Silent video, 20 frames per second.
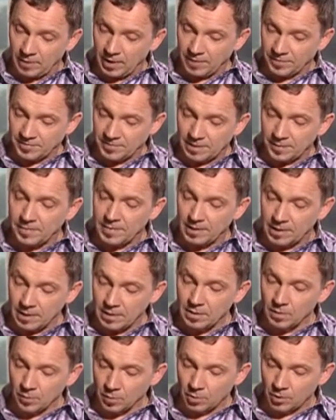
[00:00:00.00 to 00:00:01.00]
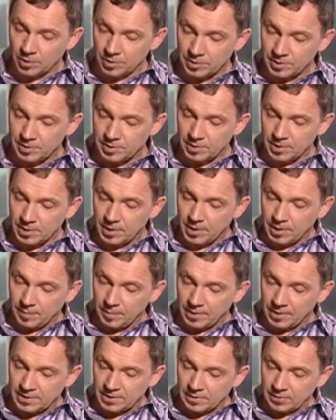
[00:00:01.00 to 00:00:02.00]
We have something in the works,
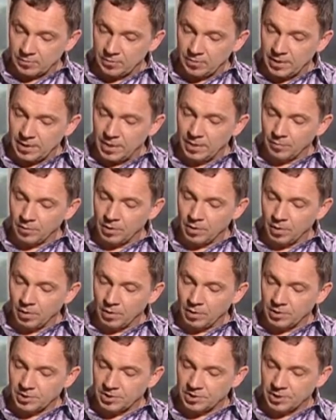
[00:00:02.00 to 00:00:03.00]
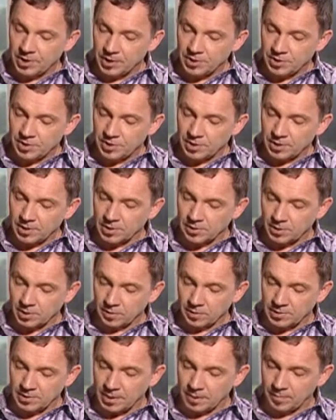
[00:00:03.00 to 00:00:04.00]
but it's in really, really early stages, and it's going to
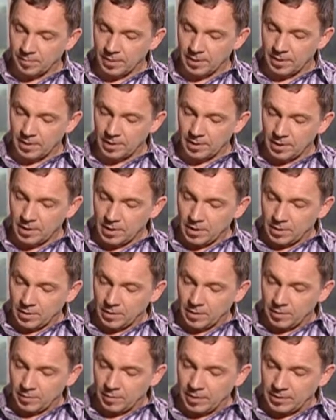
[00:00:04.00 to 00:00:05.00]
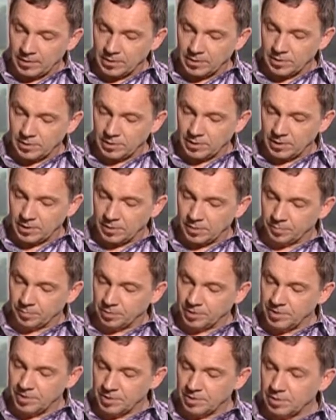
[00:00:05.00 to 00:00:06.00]
be done by the directors who did The
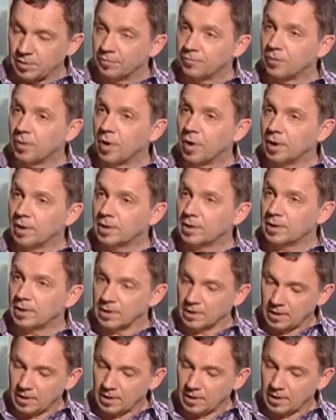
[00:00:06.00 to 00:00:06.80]
Princess and the Frog